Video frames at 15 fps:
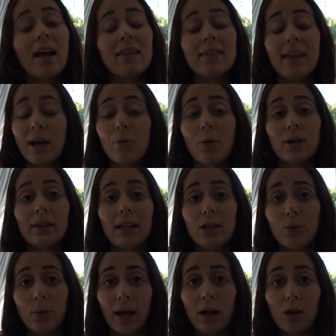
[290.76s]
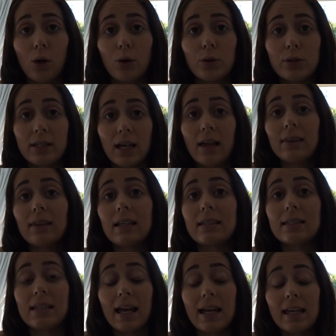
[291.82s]
they won't let you wear clothes unless
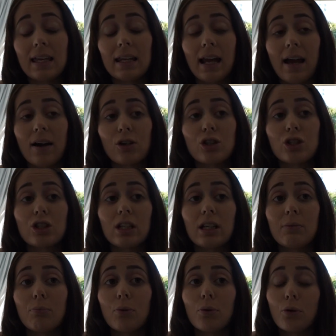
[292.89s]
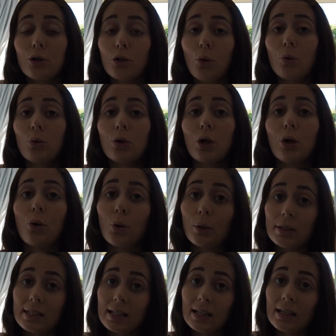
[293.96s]
they can actually put all the
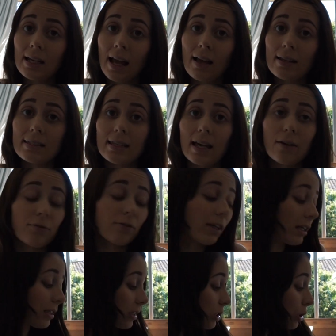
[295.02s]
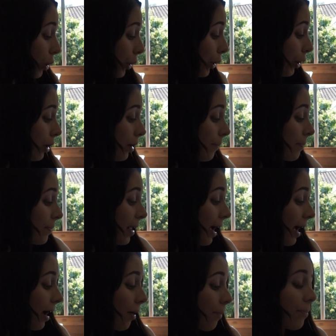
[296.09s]
cords in and out safely. So
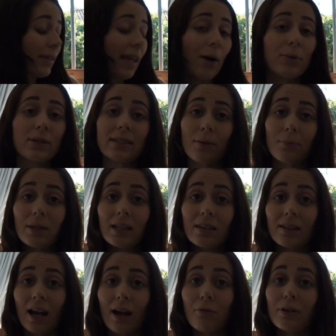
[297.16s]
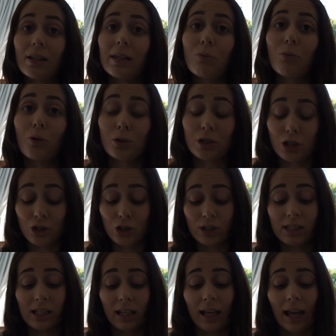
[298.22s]
that was something that I really wanted
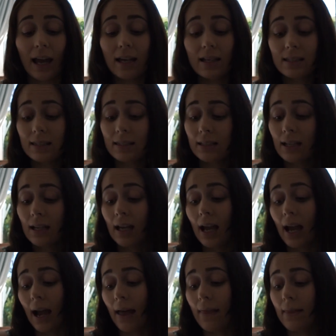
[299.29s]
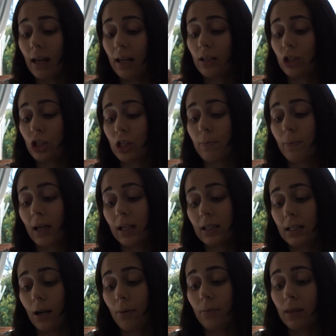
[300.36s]
just in case. And then she picked
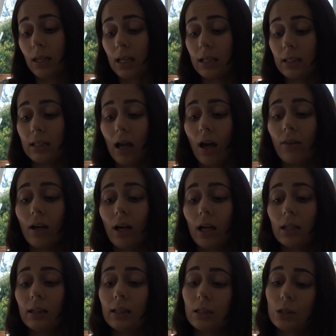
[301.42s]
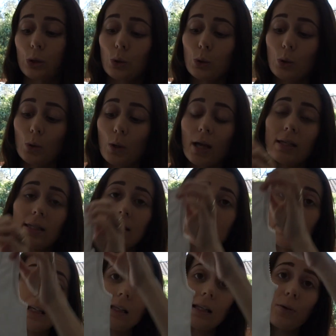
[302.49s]
up these other little
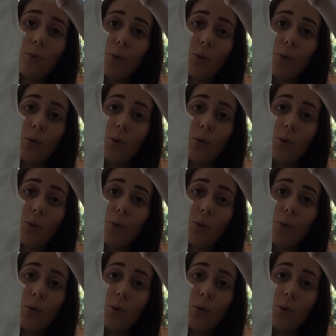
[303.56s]
singlet